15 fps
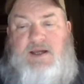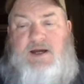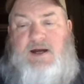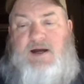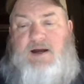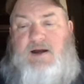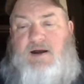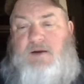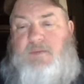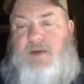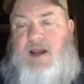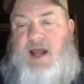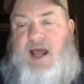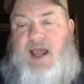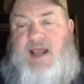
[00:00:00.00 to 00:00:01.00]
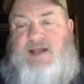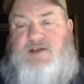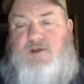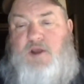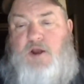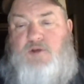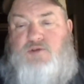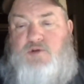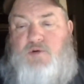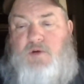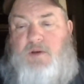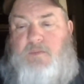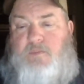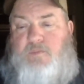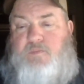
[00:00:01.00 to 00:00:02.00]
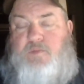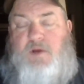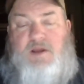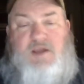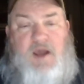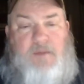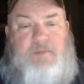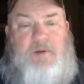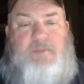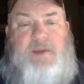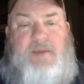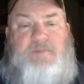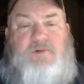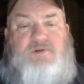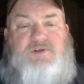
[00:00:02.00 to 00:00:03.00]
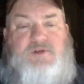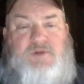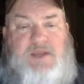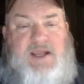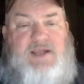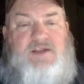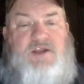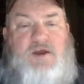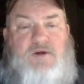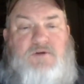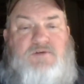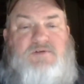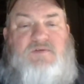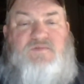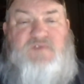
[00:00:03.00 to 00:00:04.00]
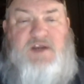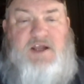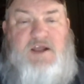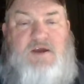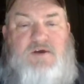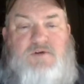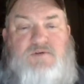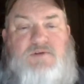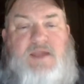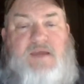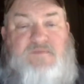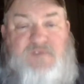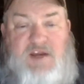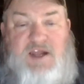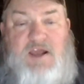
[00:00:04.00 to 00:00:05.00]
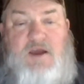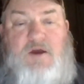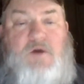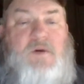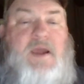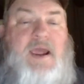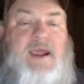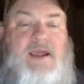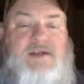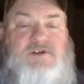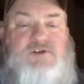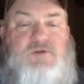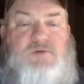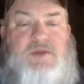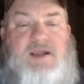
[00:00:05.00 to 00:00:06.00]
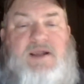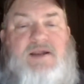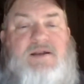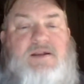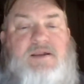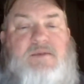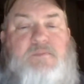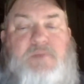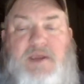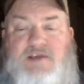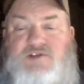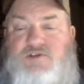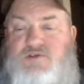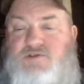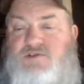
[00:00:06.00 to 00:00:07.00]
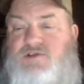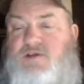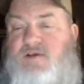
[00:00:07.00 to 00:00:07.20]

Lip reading: And I had to go through a couple of people to get that video and to get the pictures.